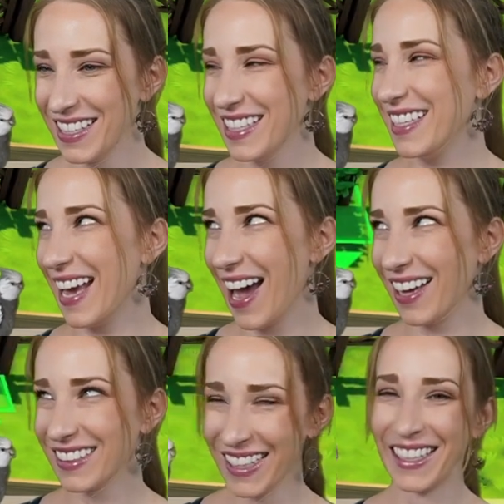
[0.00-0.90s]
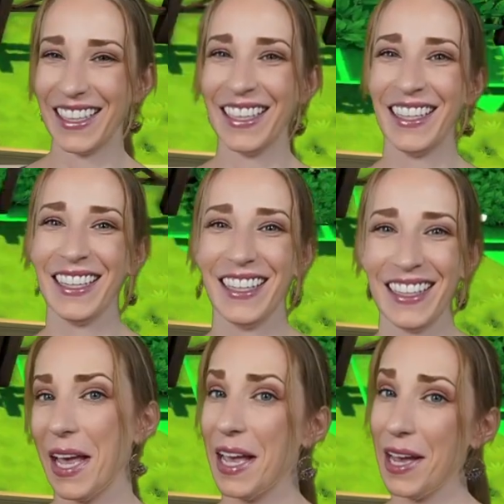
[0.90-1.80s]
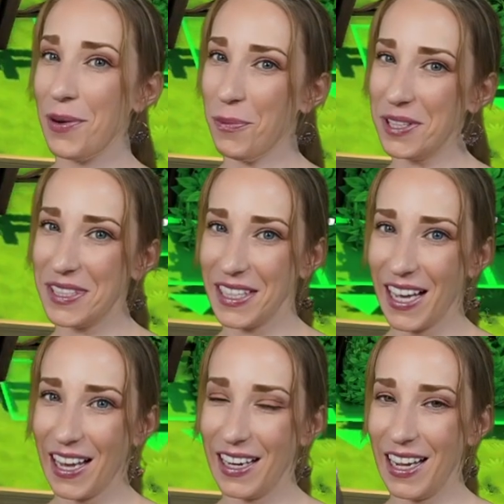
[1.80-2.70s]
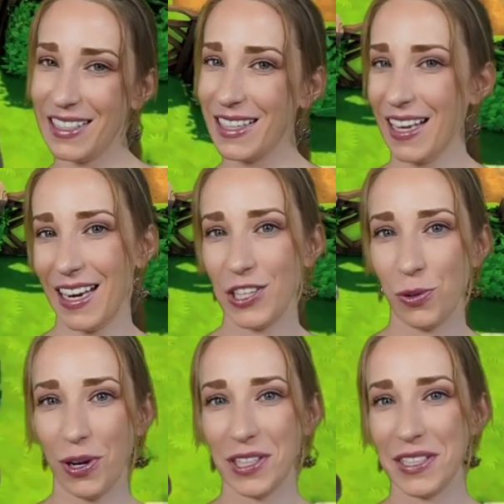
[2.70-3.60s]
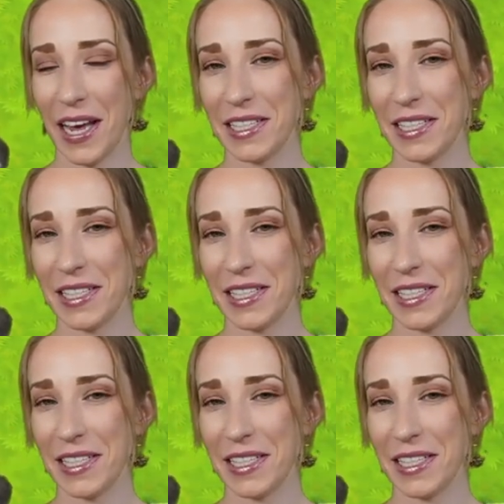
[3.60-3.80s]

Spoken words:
Yeah. And once again, it's getting towards that